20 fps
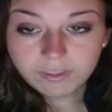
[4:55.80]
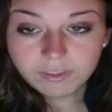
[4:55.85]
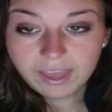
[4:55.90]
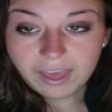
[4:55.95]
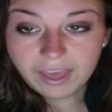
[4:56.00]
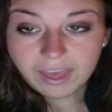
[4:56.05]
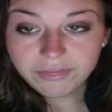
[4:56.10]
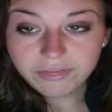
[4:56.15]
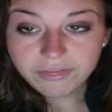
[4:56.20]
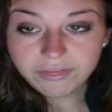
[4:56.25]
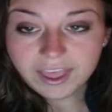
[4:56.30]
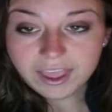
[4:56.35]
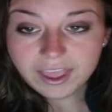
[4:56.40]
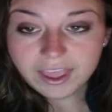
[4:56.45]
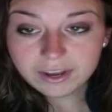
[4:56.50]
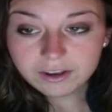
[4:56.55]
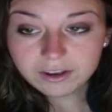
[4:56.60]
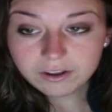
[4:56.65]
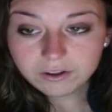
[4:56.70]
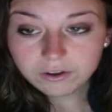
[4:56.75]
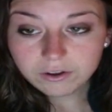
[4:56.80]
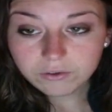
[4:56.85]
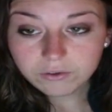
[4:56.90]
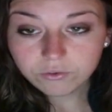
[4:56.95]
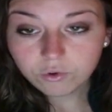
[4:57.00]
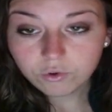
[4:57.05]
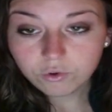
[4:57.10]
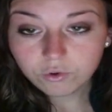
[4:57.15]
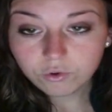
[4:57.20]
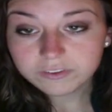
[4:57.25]
and then, of
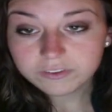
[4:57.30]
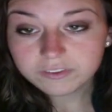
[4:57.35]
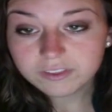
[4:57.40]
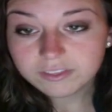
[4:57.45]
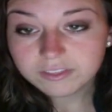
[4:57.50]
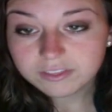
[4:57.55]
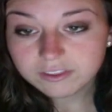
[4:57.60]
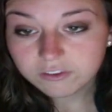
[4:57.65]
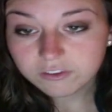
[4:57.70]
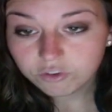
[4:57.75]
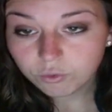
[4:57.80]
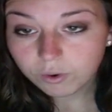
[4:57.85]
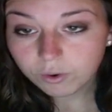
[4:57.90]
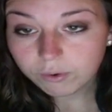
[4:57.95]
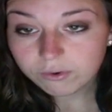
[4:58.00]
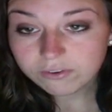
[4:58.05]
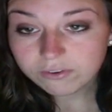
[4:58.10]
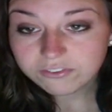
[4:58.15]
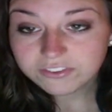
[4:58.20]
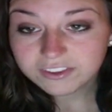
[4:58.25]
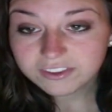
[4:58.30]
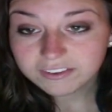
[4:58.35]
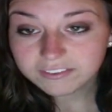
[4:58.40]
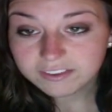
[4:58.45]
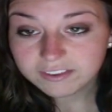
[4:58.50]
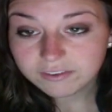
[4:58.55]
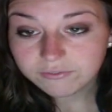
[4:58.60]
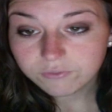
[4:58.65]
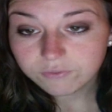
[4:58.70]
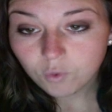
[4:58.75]
course, the square root of
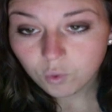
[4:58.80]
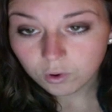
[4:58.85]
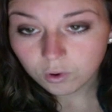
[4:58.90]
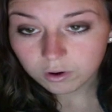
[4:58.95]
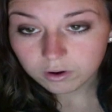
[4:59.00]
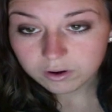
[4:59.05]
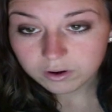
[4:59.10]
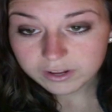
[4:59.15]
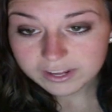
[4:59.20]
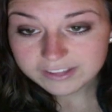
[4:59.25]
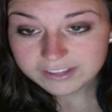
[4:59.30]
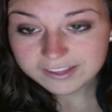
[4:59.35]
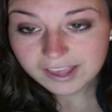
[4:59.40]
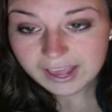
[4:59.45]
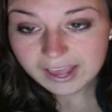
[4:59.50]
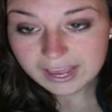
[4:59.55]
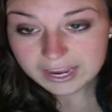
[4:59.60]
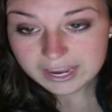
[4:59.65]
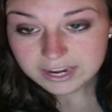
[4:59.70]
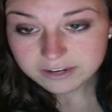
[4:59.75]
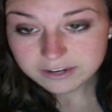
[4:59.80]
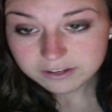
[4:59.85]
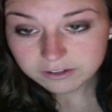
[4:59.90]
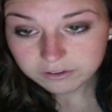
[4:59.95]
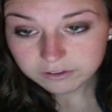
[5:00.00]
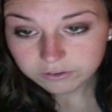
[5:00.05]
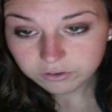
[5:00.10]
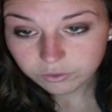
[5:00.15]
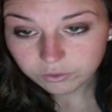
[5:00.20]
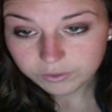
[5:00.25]
64 is 8,
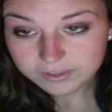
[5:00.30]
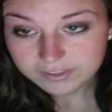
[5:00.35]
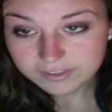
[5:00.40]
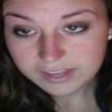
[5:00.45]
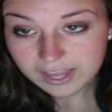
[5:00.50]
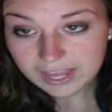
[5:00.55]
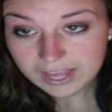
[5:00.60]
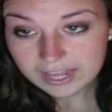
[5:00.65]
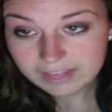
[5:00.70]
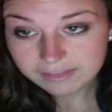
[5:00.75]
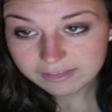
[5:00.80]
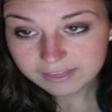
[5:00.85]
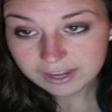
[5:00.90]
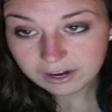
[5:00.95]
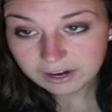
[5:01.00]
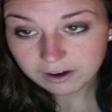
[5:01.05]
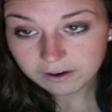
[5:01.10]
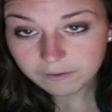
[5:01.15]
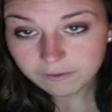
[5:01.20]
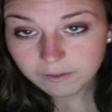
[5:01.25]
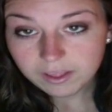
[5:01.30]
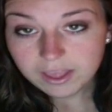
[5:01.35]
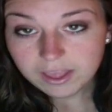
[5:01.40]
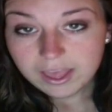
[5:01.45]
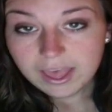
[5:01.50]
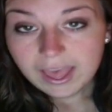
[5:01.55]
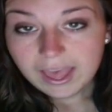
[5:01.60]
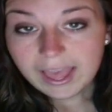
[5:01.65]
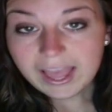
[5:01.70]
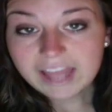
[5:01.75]
so we see 8 there.
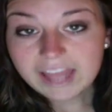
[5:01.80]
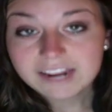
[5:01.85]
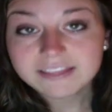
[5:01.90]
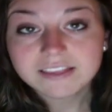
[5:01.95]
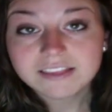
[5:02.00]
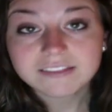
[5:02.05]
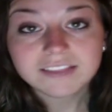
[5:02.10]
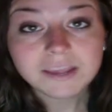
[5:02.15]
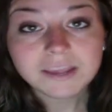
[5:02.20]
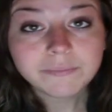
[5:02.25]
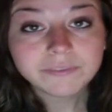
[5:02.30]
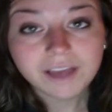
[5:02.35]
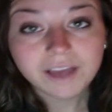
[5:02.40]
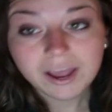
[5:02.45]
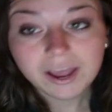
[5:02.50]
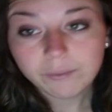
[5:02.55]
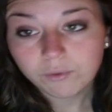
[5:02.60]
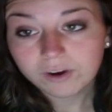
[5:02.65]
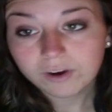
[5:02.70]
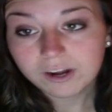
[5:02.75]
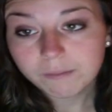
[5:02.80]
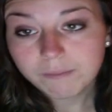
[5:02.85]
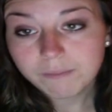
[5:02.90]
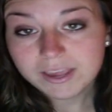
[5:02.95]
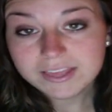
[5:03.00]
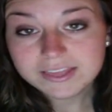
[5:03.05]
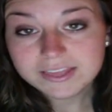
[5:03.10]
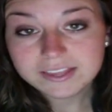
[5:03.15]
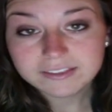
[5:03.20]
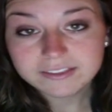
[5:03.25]
And at the same time, we're going to make this